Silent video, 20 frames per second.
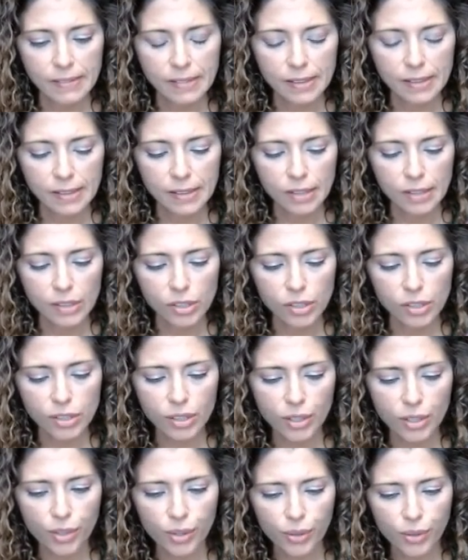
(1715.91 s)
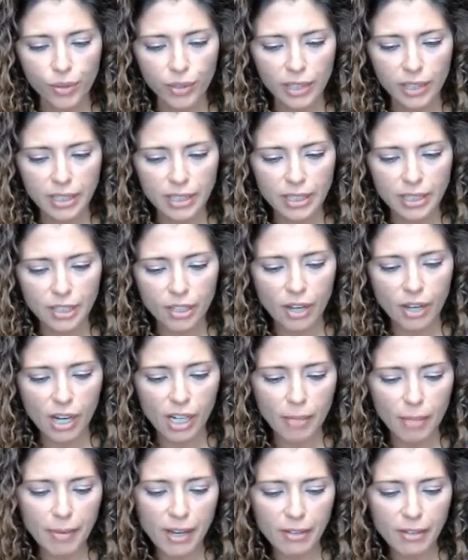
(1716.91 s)
So let's talk
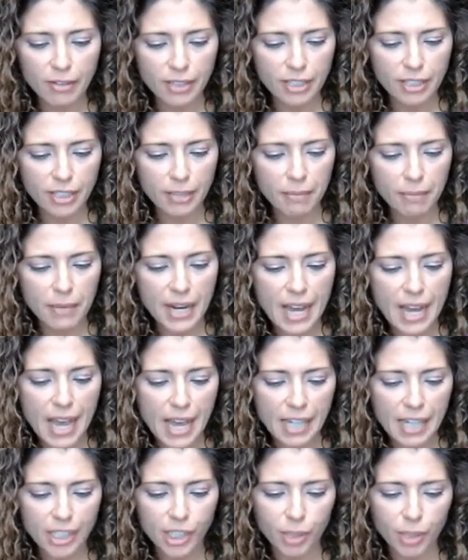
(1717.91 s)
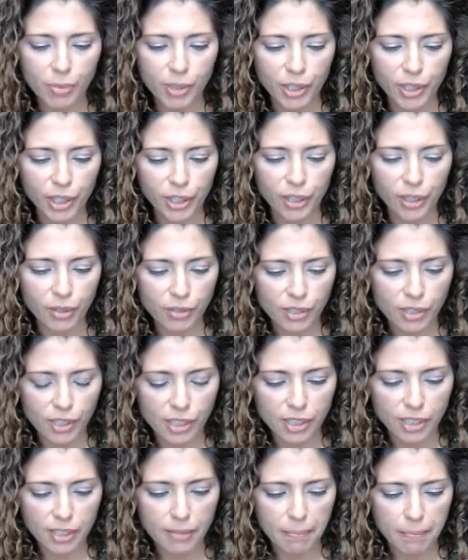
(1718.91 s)
about some
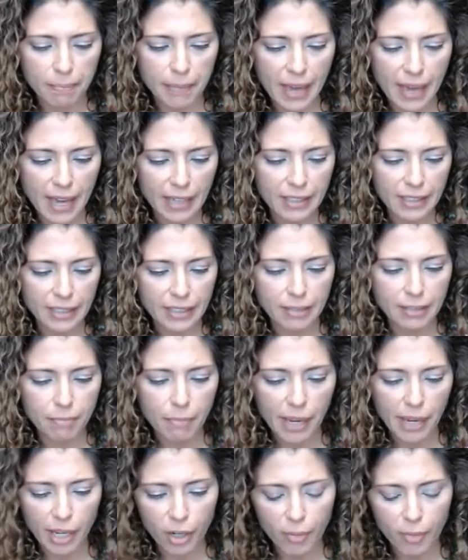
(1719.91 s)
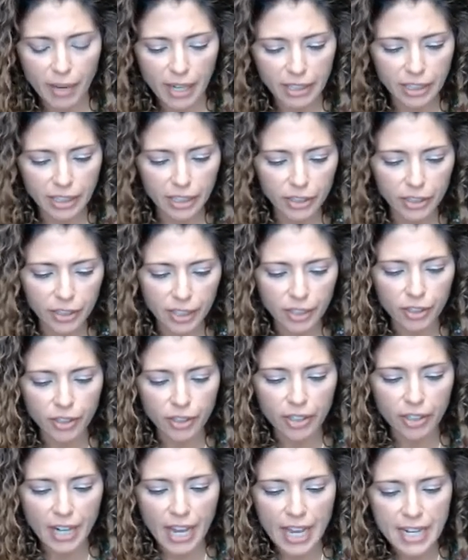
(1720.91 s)
non-tuberculosis mycobacteria, or
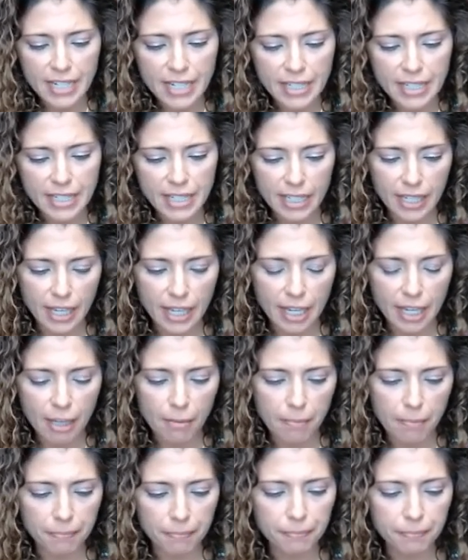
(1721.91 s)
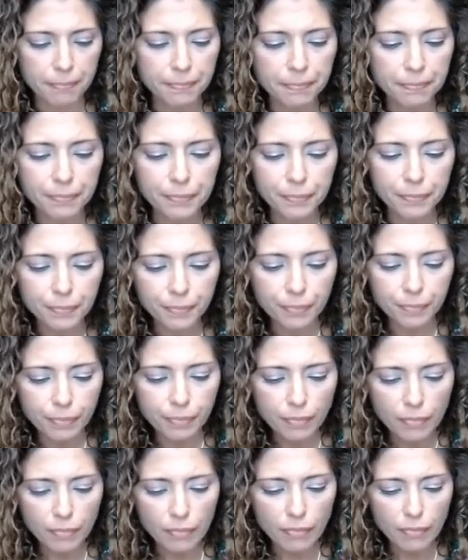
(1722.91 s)
NTM.
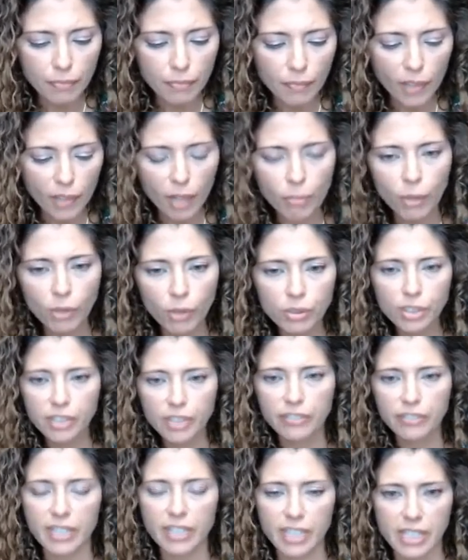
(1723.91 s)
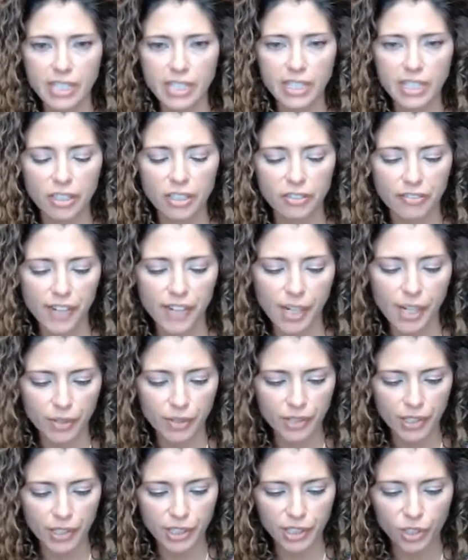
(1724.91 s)
Most of these are found in
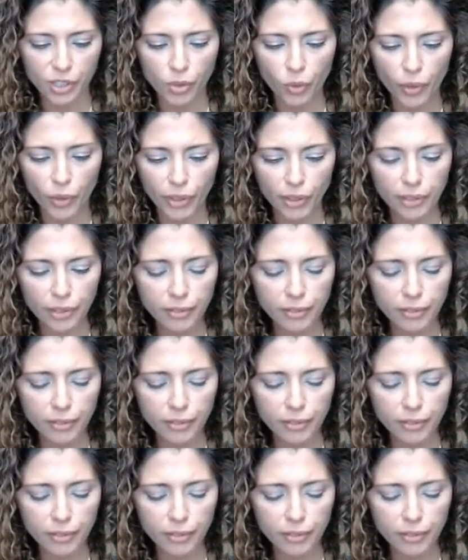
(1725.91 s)
the soil.